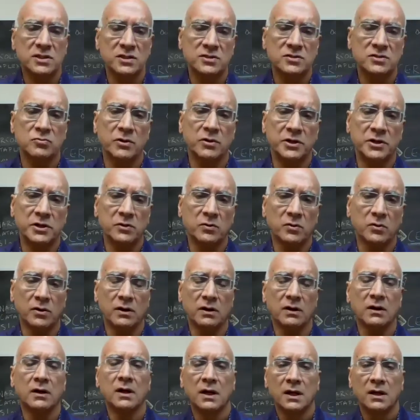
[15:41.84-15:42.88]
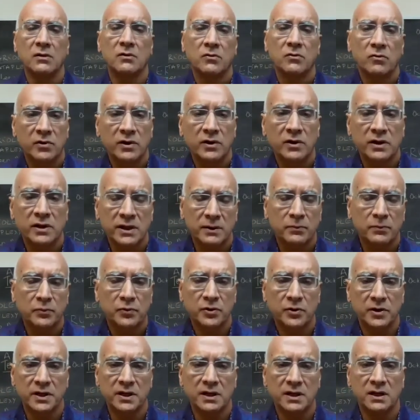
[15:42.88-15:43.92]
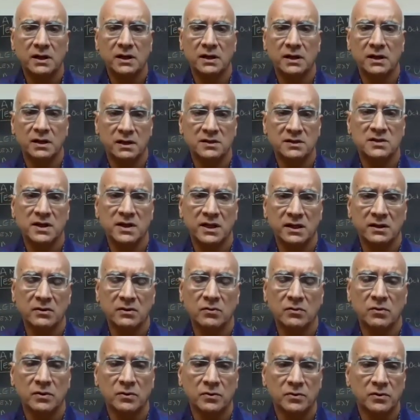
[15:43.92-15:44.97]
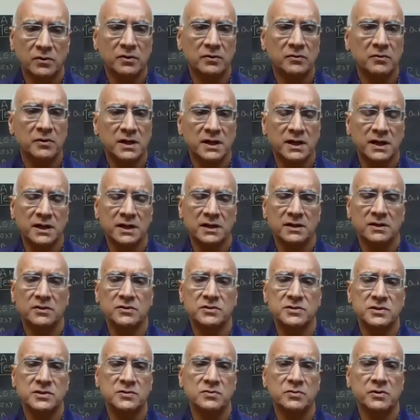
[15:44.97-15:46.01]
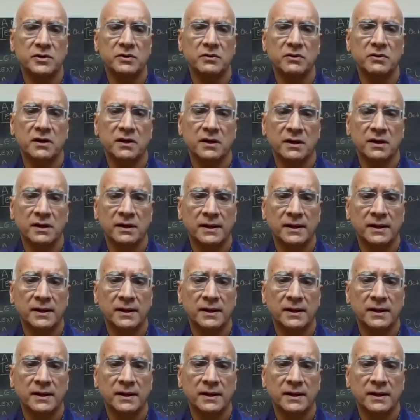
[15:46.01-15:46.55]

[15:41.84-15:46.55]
did, when you were really pretty ill, what kind of doses were you on?